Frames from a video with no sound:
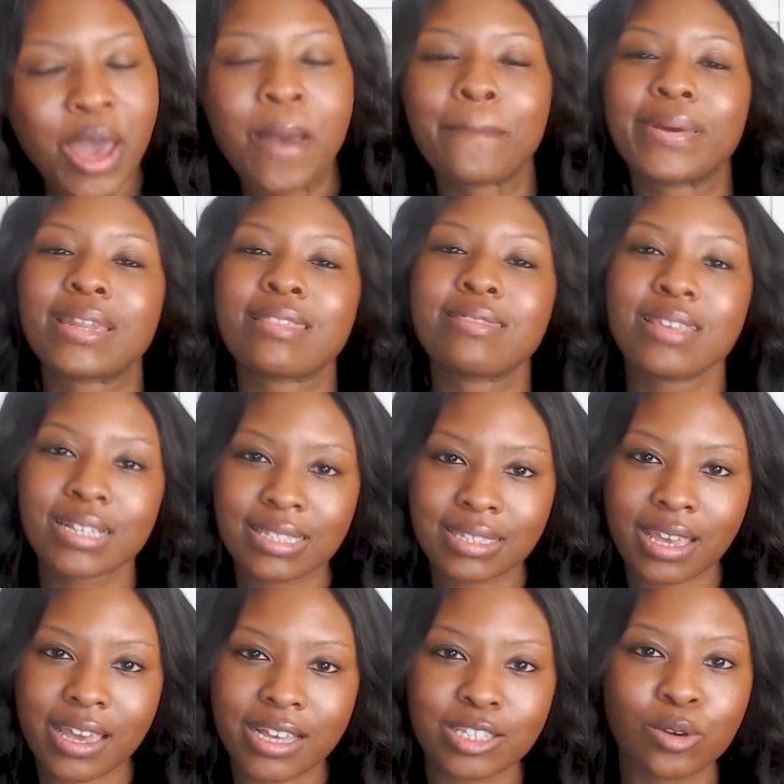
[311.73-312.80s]
But in this
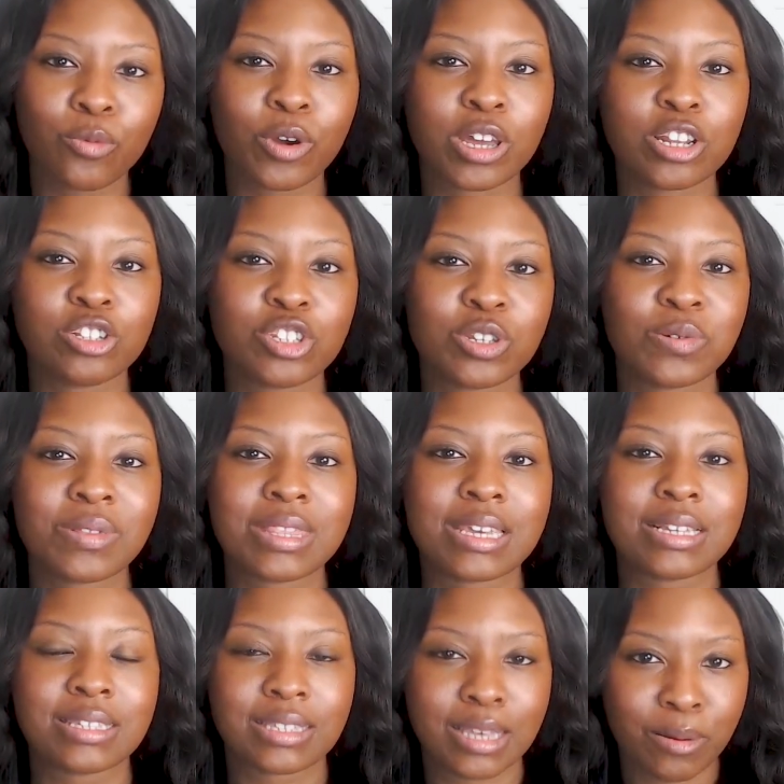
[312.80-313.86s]
case, we're going to do the
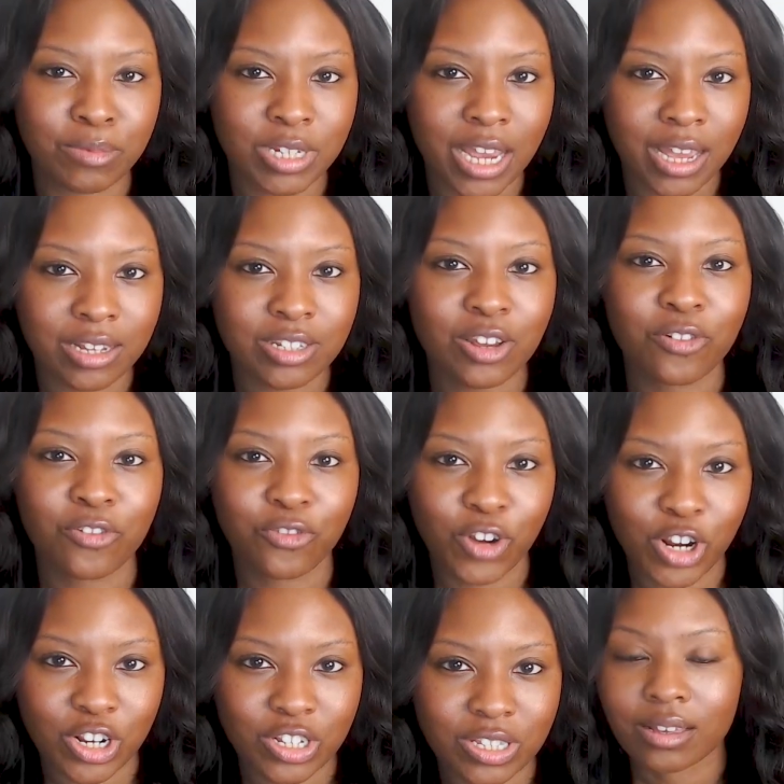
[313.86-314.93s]
subject
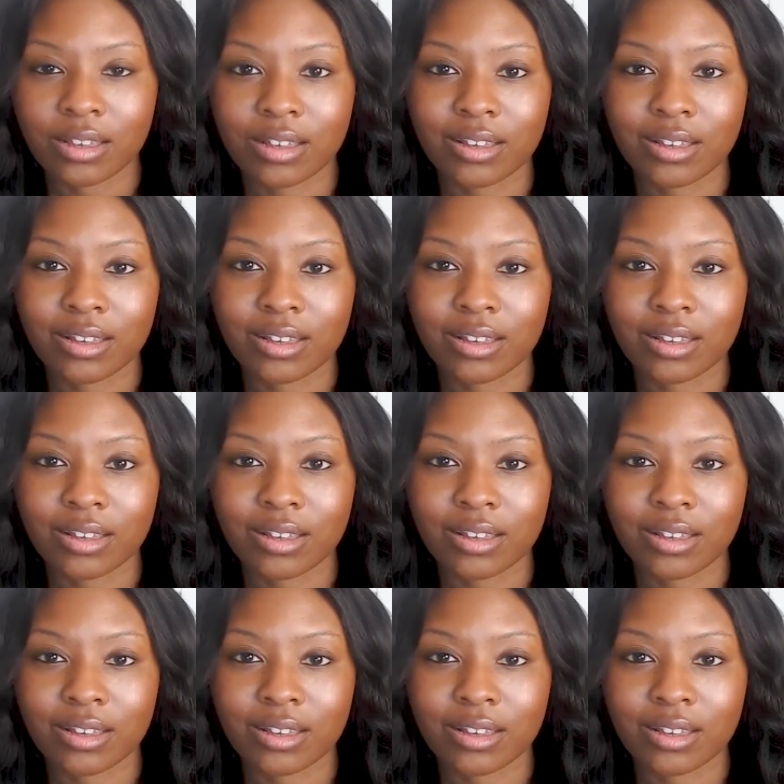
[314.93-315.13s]
first.